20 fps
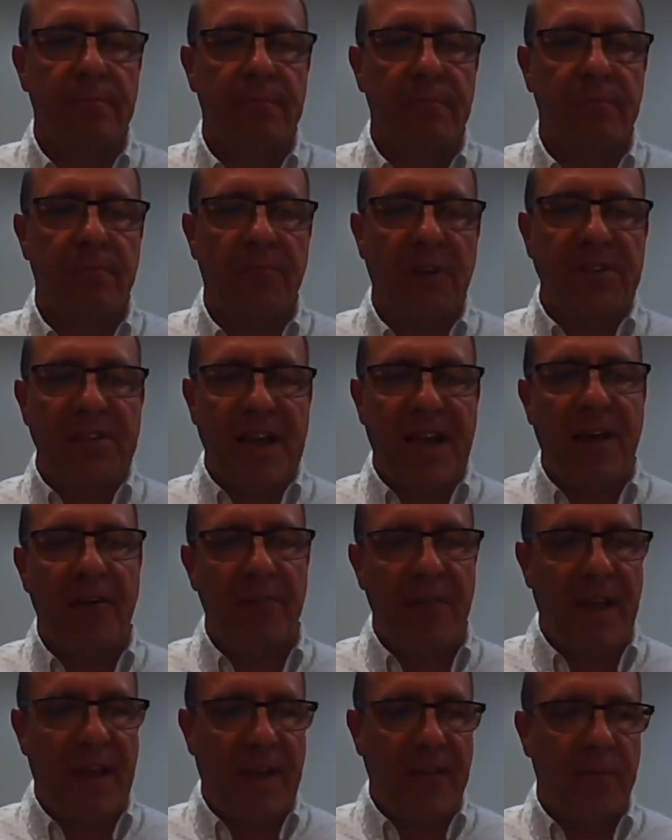reach out,
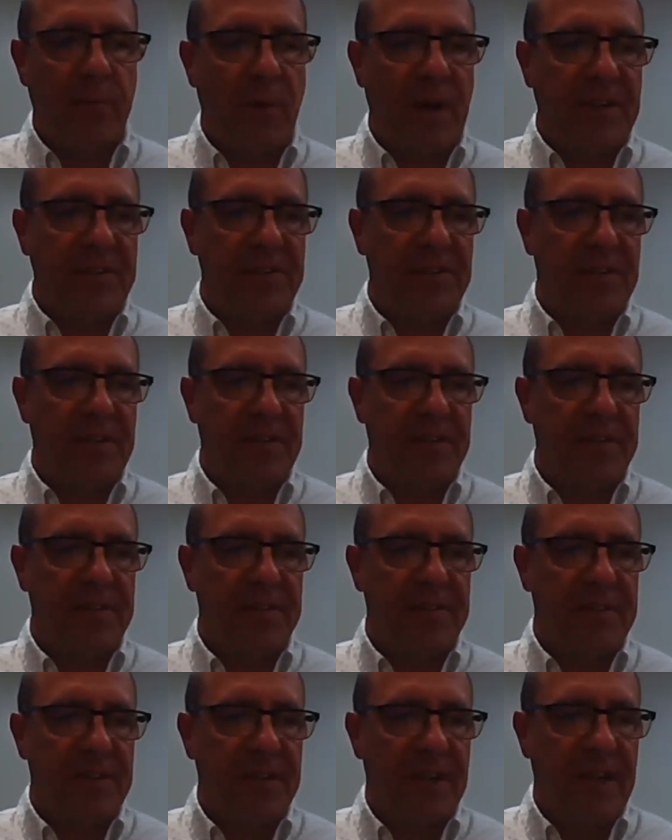have
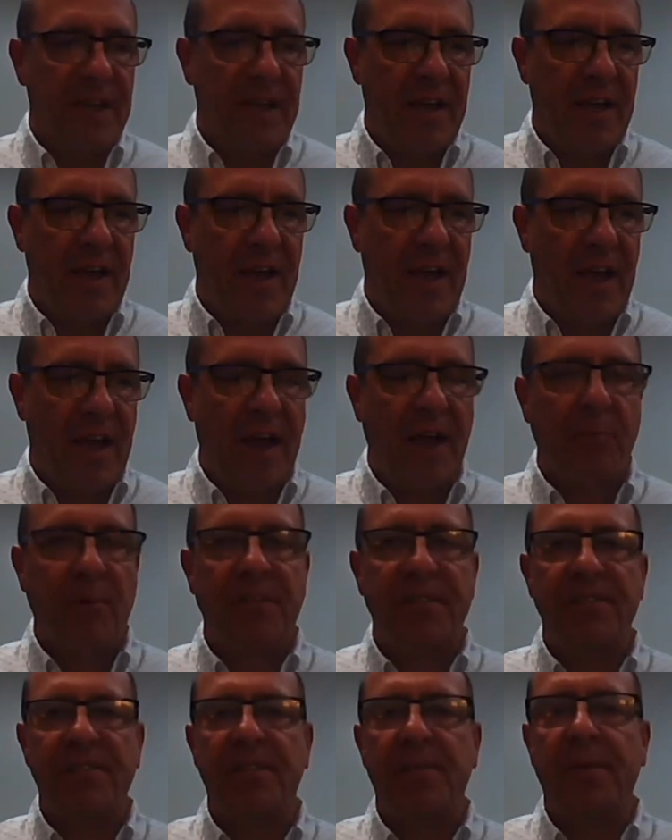questions. I
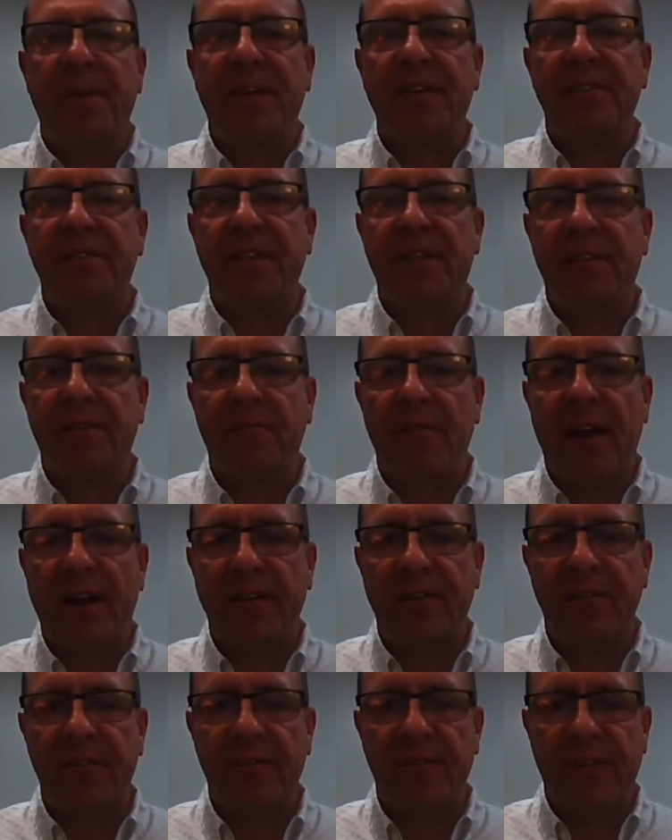want this to be as
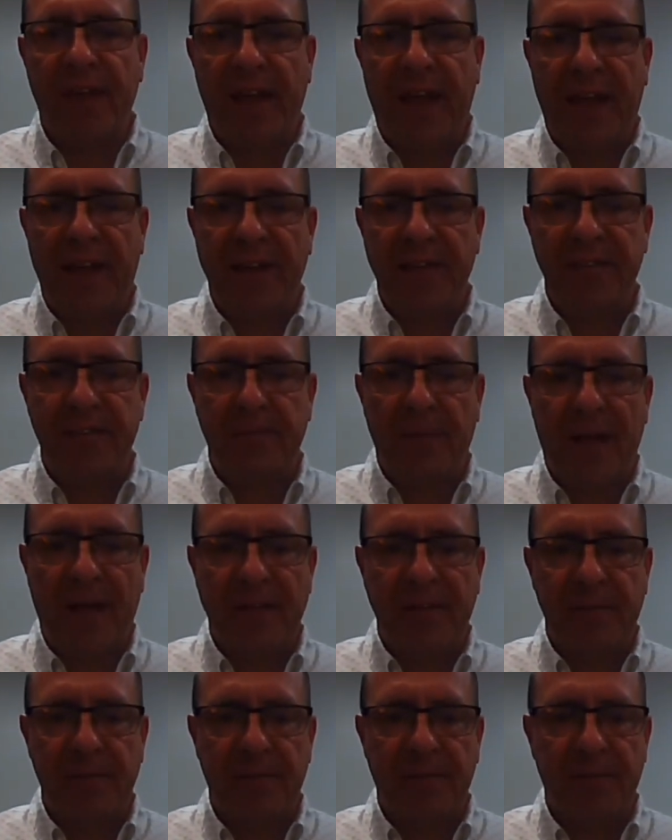interactive as
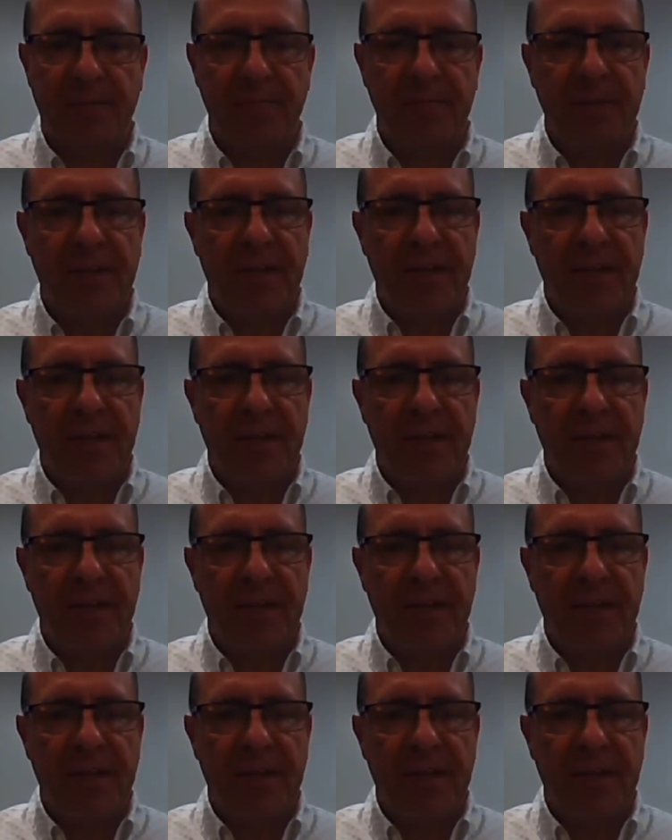possible.